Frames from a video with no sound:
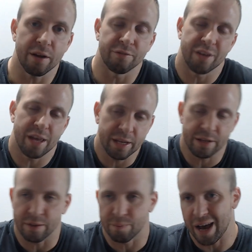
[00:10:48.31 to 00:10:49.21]
I've taken it
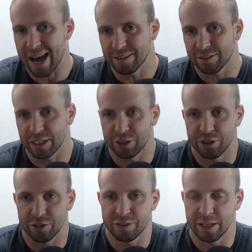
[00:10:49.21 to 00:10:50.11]
in the past and it
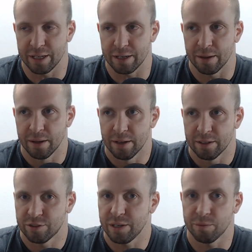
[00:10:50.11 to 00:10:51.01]
just didn't
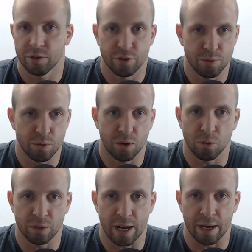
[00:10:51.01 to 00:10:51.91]
seem to do a
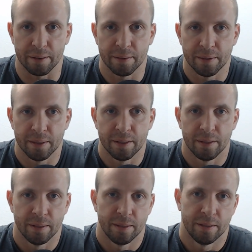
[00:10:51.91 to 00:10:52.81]
whole lot.
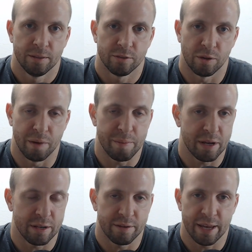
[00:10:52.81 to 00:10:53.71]
So maybe I
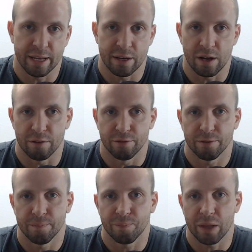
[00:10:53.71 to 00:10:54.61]
didn't take enough.
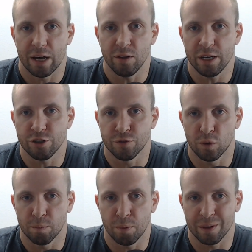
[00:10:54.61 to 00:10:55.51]
LH
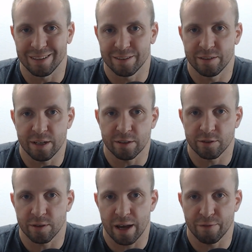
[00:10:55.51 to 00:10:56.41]

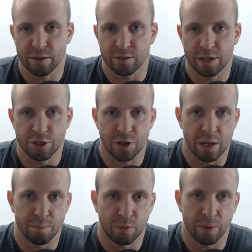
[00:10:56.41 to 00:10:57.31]
4.6,
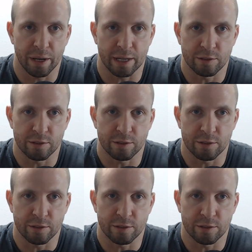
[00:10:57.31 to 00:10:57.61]
FSH 8.8.